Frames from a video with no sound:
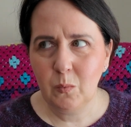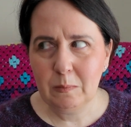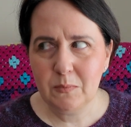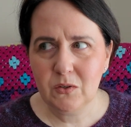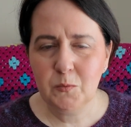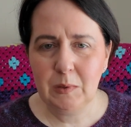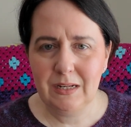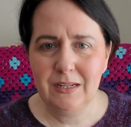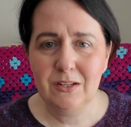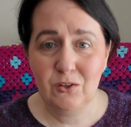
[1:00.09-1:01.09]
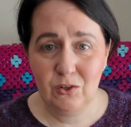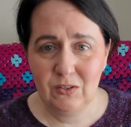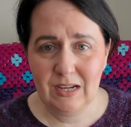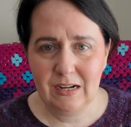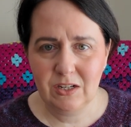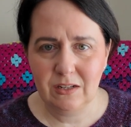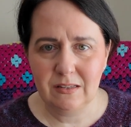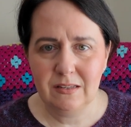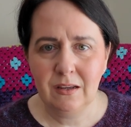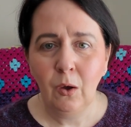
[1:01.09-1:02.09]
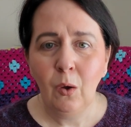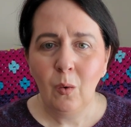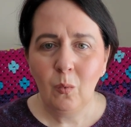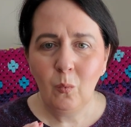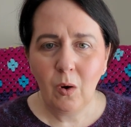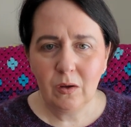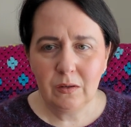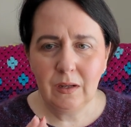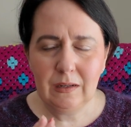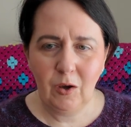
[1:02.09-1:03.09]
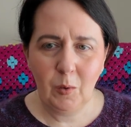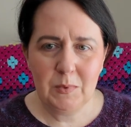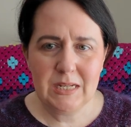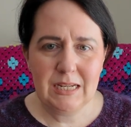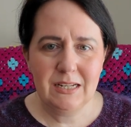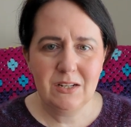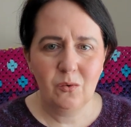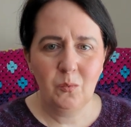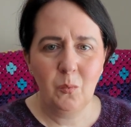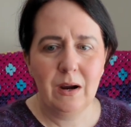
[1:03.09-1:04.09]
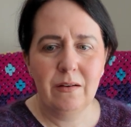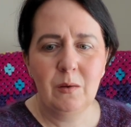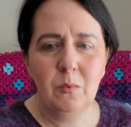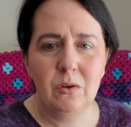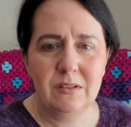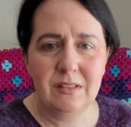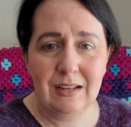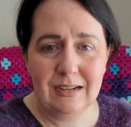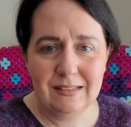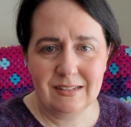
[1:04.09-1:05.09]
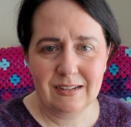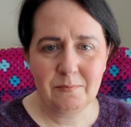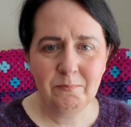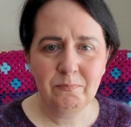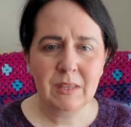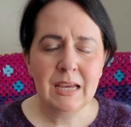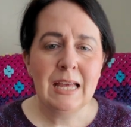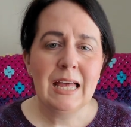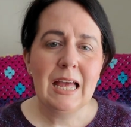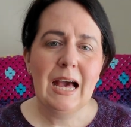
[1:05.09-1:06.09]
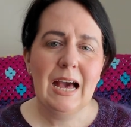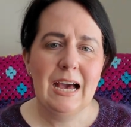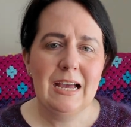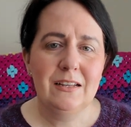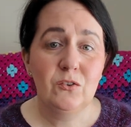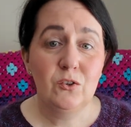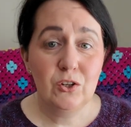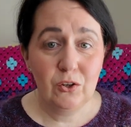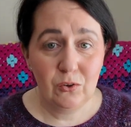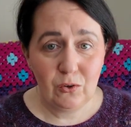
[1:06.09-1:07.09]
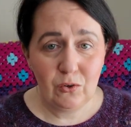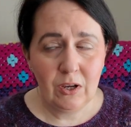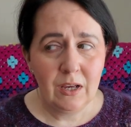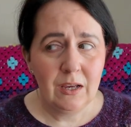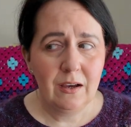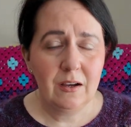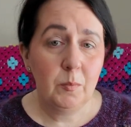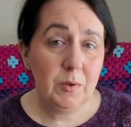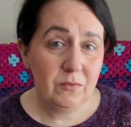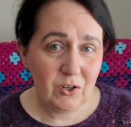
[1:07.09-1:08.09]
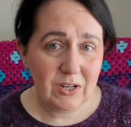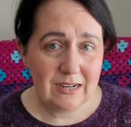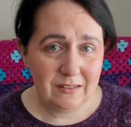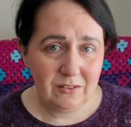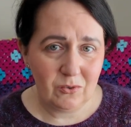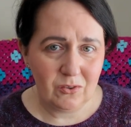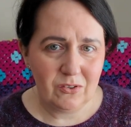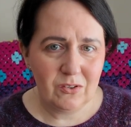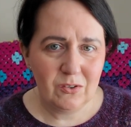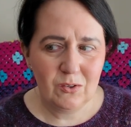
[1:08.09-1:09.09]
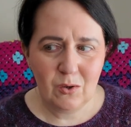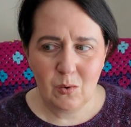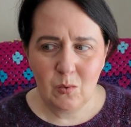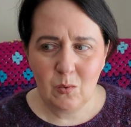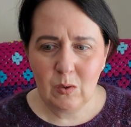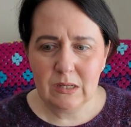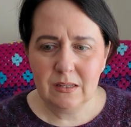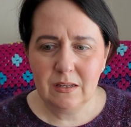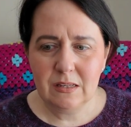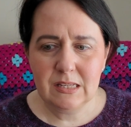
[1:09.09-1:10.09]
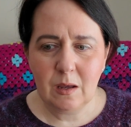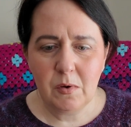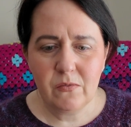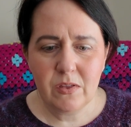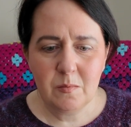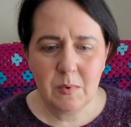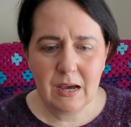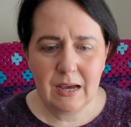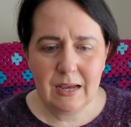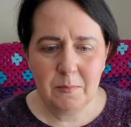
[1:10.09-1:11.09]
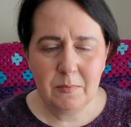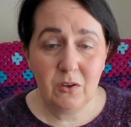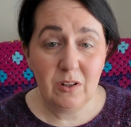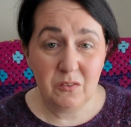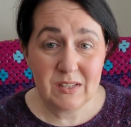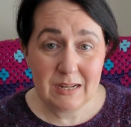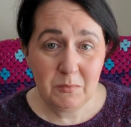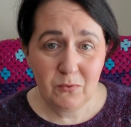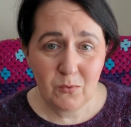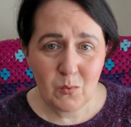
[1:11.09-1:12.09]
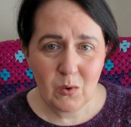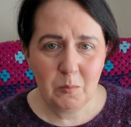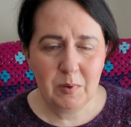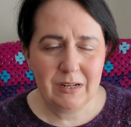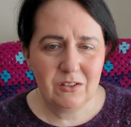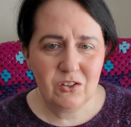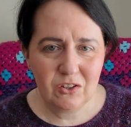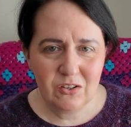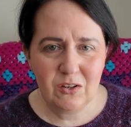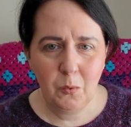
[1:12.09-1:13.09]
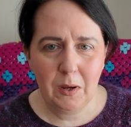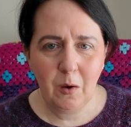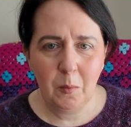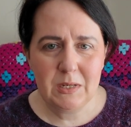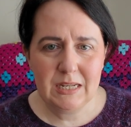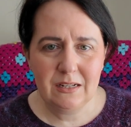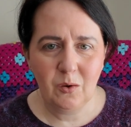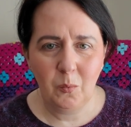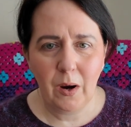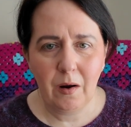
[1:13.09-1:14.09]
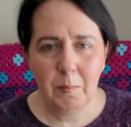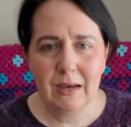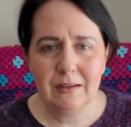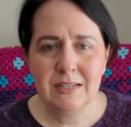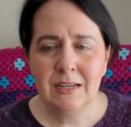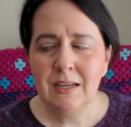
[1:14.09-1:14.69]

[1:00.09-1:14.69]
whips are split into two sections. One, an update on where I was the last time, and two, a couple of new cast-ons. So some of them you'll have seen before, but it's just a quick update on where I'm at,